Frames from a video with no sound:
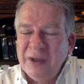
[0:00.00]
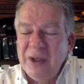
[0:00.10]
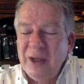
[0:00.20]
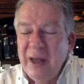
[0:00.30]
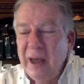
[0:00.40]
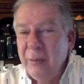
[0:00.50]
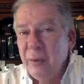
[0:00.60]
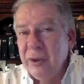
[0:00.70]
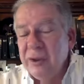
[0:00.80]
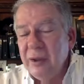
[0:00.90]
to
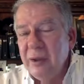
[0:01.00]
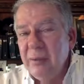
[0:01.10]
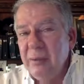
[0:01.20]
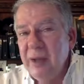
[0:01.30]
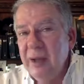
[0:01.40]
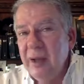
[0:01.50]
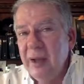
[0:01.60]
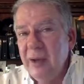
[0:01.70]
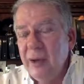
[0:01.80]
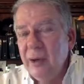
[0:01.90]
enable it to meet
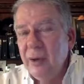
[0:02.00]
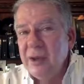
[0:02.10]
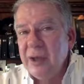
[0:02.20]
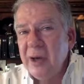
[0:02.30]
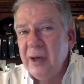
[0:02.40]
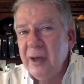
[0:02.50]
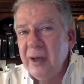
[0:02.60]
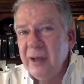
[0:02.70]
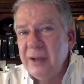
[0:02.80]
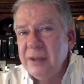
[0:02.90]
and nourish our
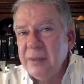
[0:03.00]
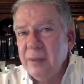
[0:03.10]
needs,